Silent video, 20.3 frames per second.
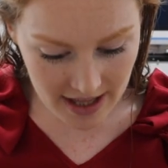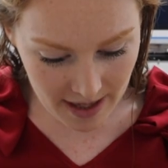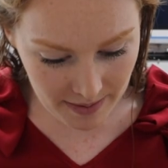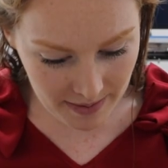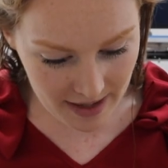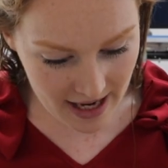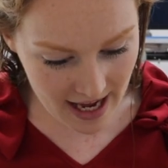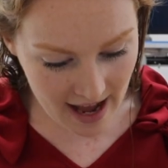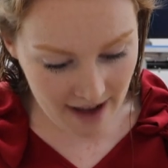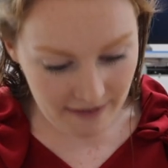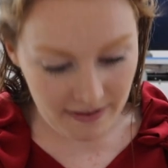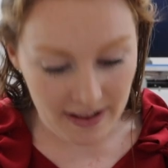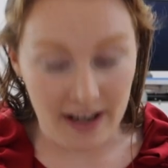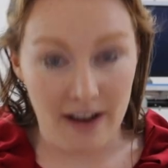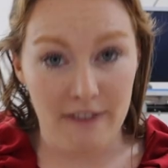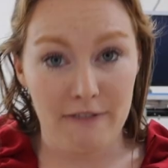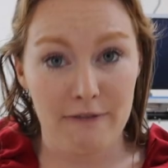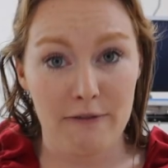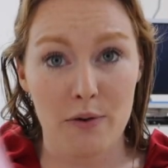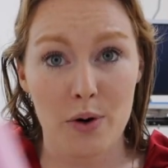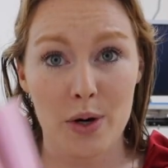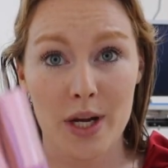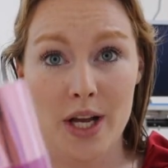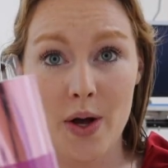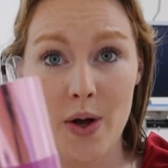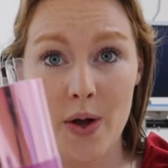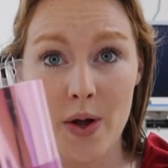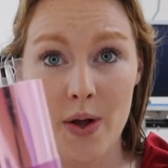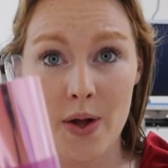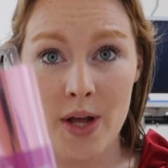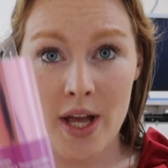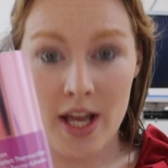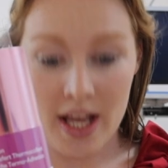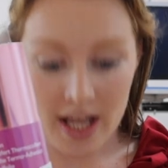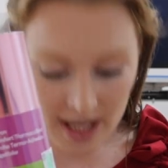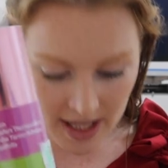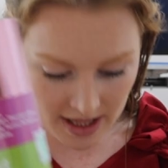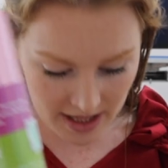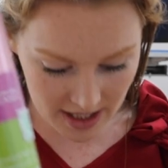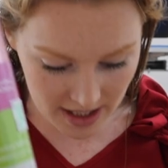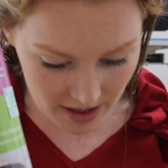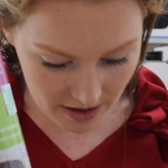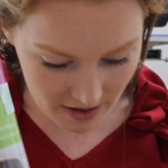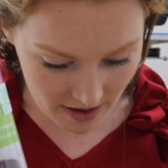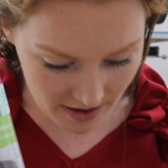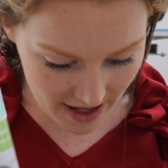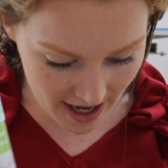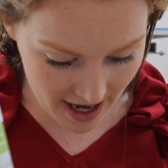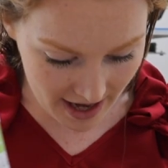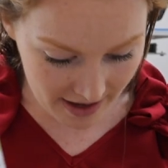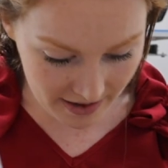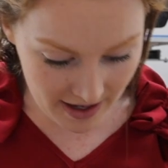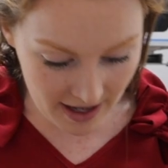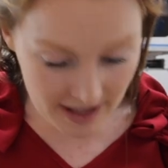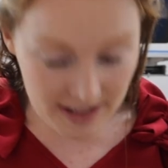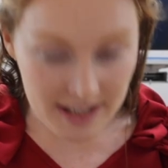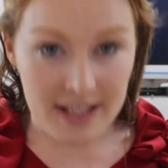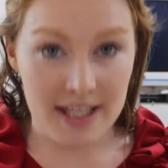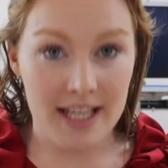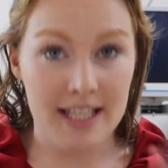Then we have like a foil. These are all the iron-ons.